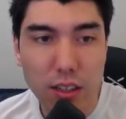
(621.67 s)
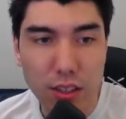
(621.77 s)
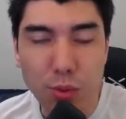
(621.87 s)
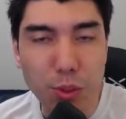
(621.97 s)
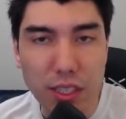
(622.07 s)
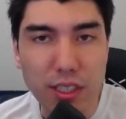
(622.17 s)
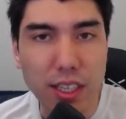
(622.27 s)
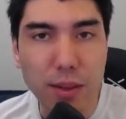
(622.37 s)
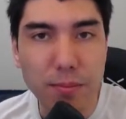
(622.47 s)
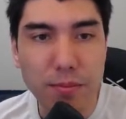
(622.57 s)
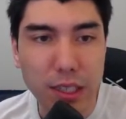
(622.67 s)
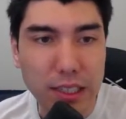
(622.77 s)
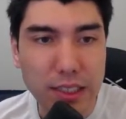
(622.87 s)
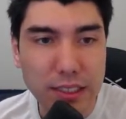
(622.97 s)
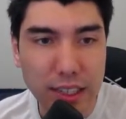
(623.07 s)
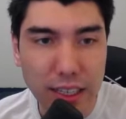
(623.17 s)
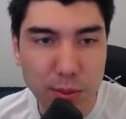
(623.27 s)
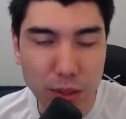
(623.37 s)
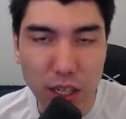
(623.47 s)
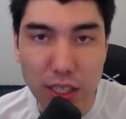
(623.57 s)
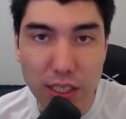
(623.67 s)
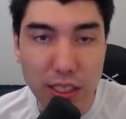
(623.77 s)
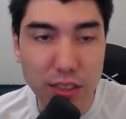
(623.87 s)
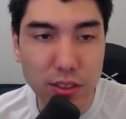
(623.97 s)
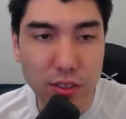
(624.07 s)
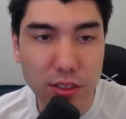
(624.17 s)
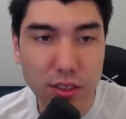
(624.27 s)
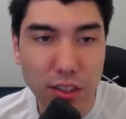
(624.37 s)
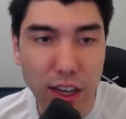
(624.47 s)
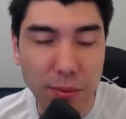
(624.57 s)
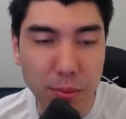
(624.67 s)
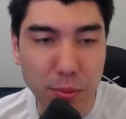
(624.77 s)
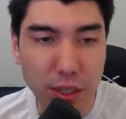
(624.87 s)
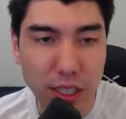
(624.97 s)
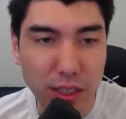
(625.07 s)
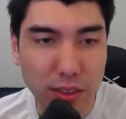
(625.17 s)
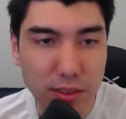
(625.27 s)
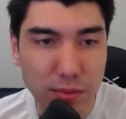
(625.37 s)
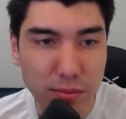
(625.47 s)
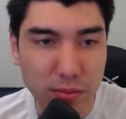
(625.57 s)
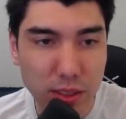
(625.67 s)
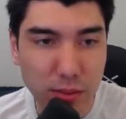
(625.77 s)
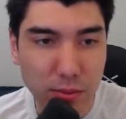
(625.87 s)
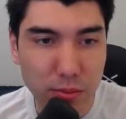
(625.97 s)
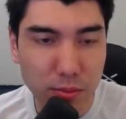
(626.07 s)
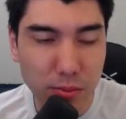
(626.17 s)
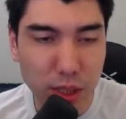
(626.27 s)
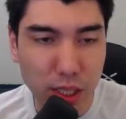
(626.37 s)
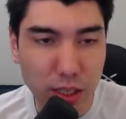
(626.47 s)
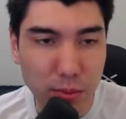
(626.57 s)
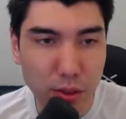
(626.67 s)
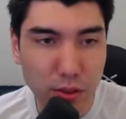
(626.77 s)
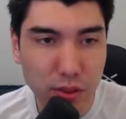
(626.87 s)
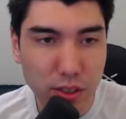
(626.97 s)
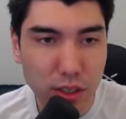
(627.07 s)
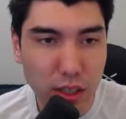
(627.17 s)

Let's win this game. Like, this guy's been on his heels. I've been playing some pretty good moves.